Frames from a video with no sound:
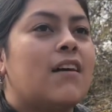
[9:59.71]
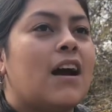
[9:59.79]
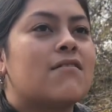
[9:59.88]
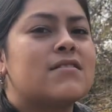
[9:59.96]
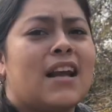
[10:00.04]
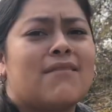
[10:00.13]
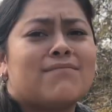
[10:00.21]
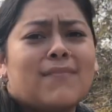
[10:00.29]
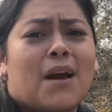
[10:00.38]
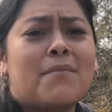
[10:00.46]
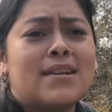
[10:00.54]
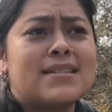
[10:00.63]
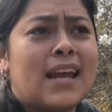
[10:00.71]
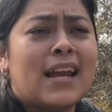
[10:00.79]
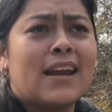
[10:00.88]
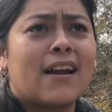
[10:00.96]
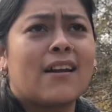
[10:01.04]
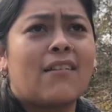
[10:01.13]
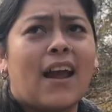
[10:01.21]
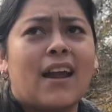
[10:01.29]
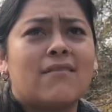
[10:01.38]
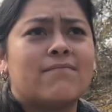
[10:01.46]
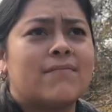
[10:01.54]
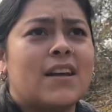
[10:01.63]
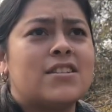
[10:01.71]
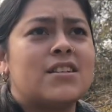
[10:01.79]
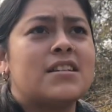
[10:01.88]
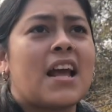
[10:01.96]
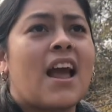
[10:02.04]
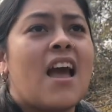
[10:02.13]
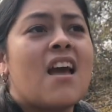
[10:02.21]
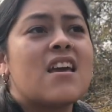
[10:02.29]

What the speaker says: I'm gonna stay here, like. And she's like,